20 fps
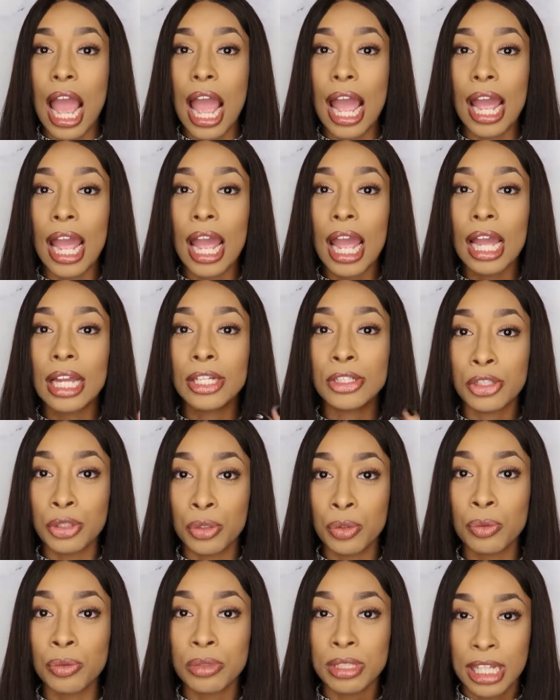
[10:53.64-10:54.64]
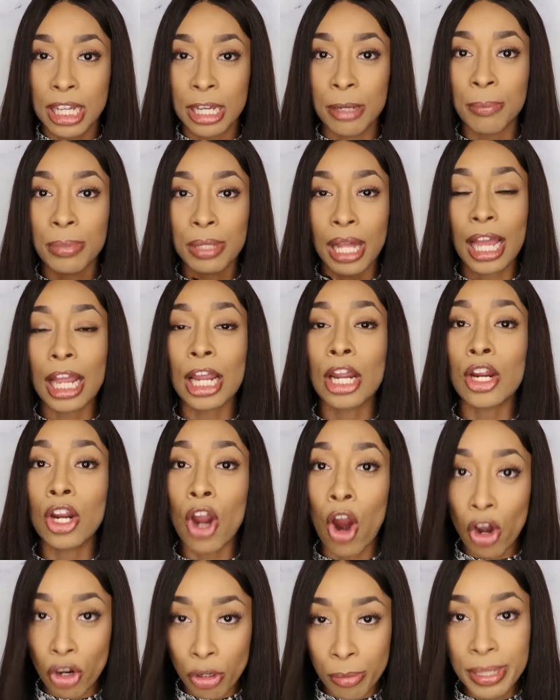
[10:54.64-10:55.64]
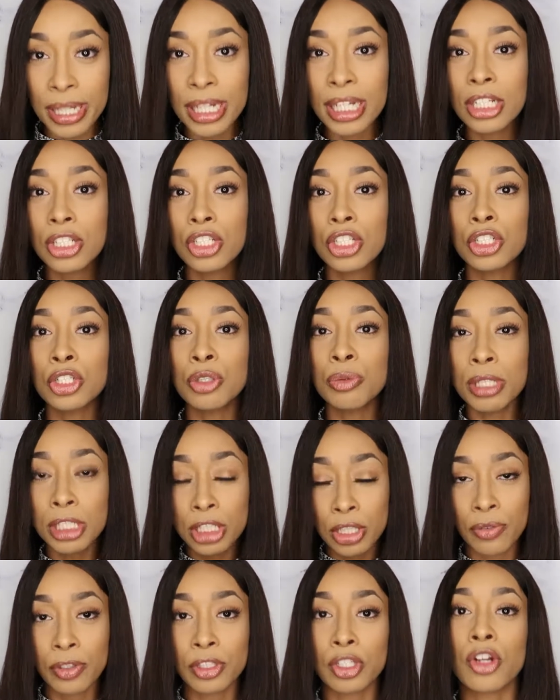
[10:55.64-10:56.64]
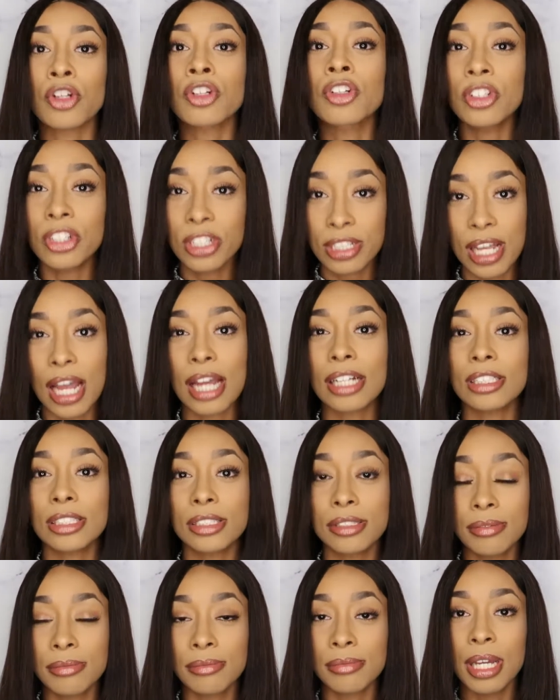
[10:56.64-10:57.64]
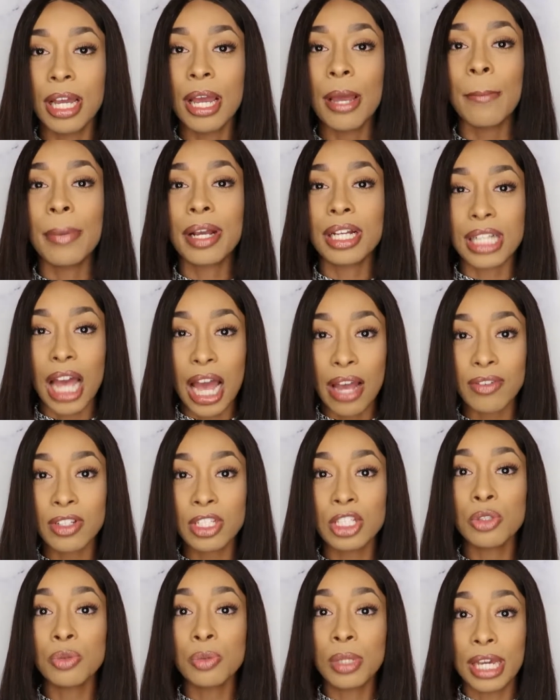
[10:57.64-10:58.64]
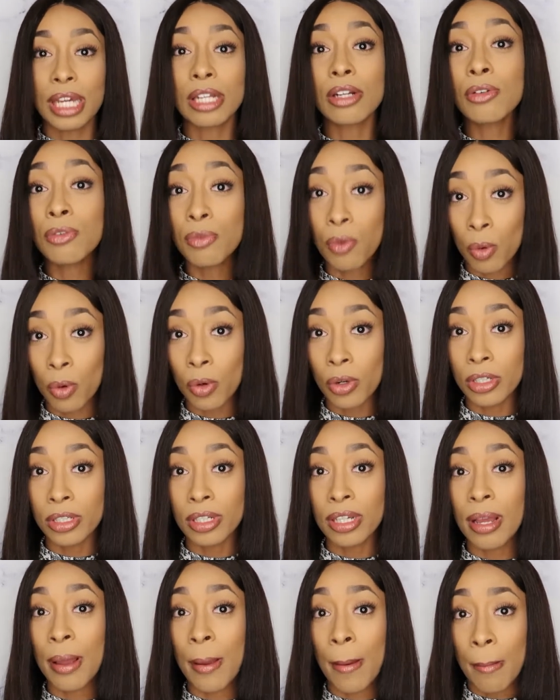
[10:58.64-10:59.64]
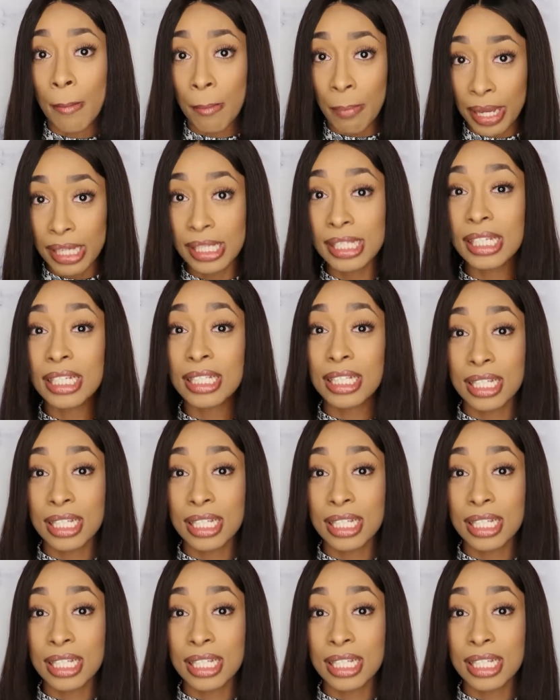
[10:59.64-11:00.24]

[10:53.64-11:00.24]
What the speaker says: and you tip like garbage, you need to return your designer, because obviously you can't afford basic